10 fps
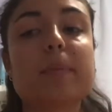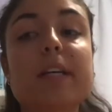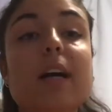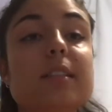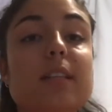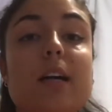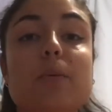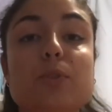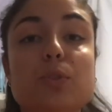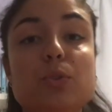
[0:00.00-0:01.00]
Because I
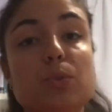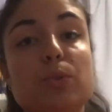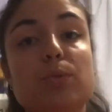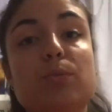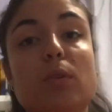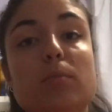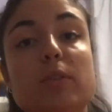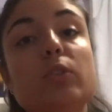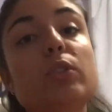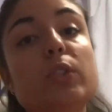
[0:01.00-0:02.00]
was a dual
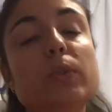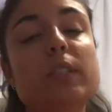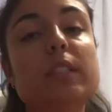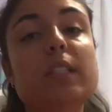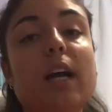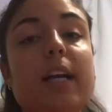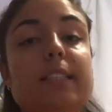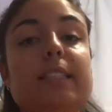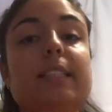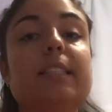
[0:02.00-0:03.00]
enrollment student, I
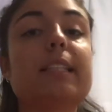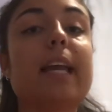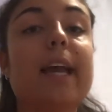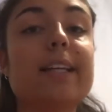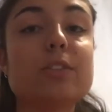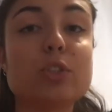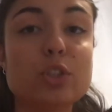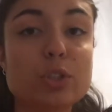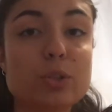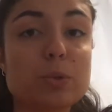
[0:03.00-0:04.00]
did get
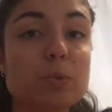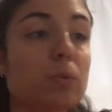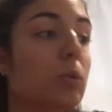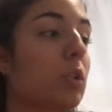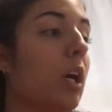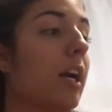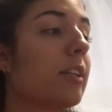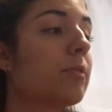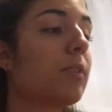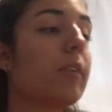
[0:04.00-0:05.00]
2 kind
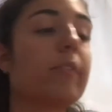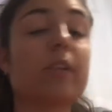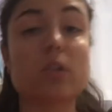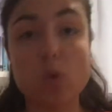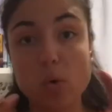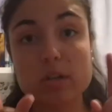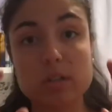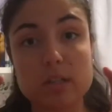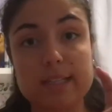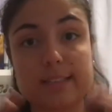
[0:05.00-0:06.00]
of their core
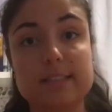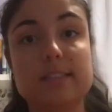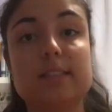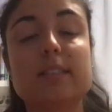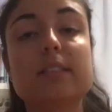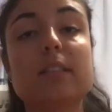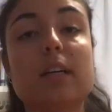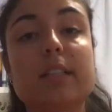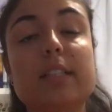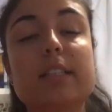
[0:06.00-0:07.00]
classes
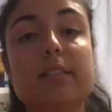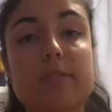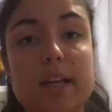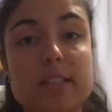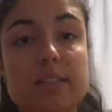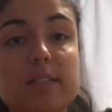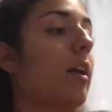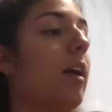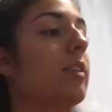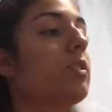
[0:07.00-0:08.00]
done in advance.
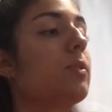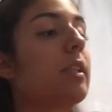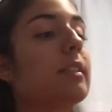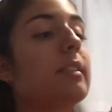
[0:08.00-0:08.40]
As you can